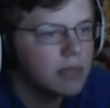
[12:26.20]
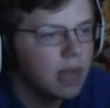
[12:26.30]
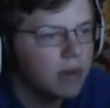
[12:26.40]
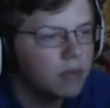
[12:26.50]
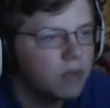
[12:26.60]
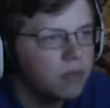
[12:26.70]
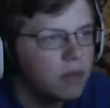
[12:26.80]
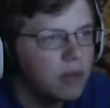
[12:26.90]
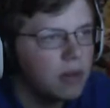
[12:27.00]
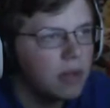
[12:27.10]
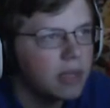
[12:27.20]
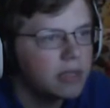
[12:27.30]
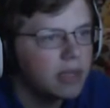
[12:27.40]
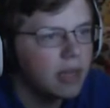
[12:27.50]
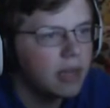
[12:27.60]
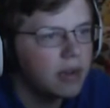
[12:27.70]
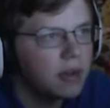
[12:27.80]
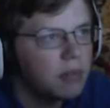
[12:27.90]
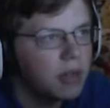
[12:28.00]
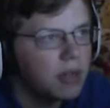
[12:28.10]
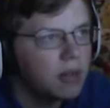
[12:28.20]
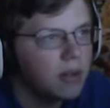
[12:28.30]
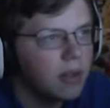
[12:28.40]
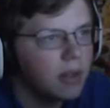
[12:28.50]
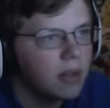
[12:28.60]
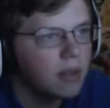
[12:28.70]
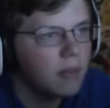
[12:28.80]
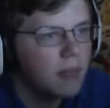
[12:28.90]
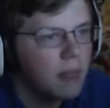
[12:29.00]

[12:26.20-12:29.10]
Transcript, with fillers: That's kind of a little late to get here, but okay.